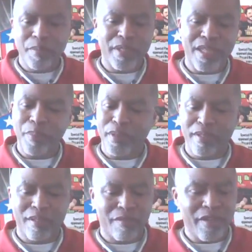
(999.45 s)
But they put
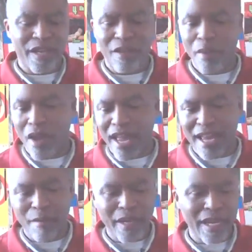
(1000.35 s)
this stuff together about
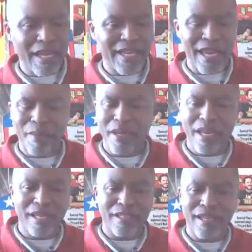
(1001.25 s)
anime and gaming,
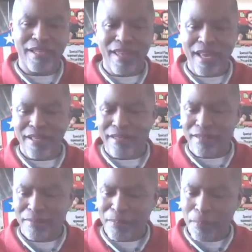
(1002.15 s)
and
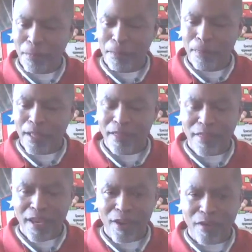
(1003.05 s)

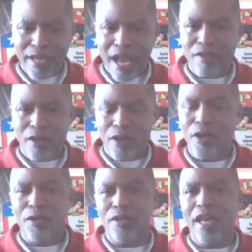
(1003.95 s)
they're down to
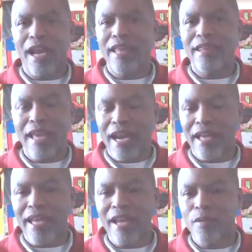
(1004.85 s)
earth. And I
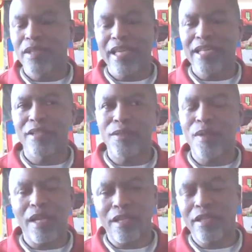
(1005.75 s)
like what they
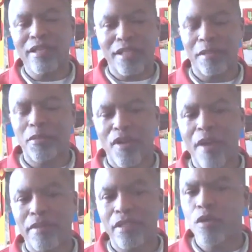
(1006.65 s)
do. And I look at their
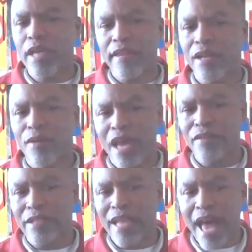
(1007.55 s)
subscribers. And, okay, they don't
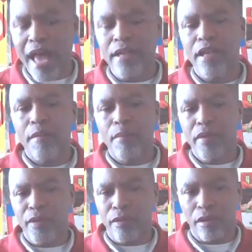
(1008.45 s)
have a lot,
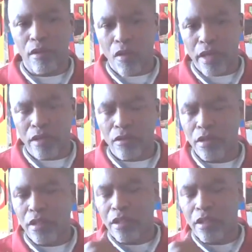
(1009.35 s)
but they're loyal.